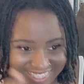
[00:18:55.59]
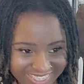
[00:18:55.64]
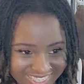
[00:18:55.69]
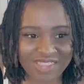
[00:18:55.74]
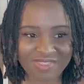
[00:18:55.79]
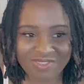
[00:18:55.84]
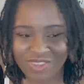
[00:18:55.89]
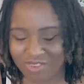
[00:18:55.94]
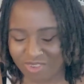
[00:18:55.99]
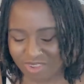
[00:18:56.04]

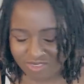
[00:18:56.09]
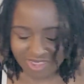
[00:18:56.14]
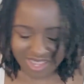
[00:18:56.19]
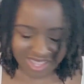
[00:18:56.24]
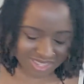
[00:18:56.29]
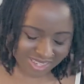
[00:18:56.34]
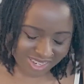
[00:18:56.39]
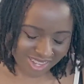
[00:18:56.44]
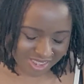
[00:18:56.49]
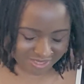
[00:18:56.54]
If you
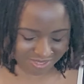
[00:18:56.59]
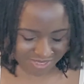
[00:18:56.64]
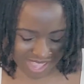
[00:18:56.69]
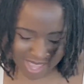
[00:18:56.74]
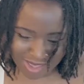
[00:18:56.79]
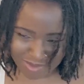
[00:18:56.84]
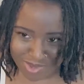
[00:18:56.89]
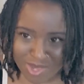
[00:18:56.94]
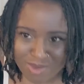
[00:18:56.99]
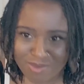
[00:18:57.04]
invalidate
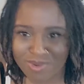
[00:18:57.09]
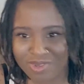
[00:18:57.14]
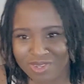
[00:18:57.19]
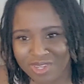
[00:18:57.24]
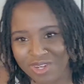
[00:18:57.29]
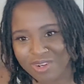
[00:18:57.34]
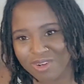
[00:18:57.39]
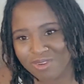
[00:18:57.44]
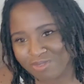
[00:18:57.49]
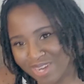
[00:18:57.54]
fat people,
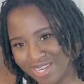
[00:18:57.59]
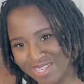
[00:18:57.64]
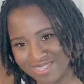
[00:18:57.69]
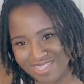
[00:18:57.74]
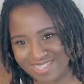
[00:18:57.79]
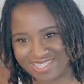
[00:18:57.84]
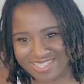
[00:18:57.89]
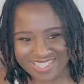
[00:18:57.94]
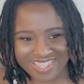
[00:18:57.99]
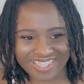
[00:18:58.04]
you're a
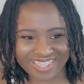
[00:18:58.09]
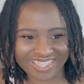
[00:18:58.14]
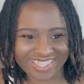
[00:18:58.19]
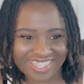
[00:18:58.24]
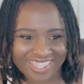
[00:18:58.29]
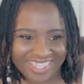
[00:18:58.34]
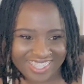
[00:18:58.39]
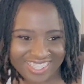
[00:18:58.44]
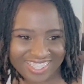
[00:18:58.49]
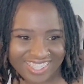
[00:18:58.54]

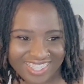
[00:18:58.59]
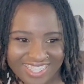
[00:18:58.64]
racist.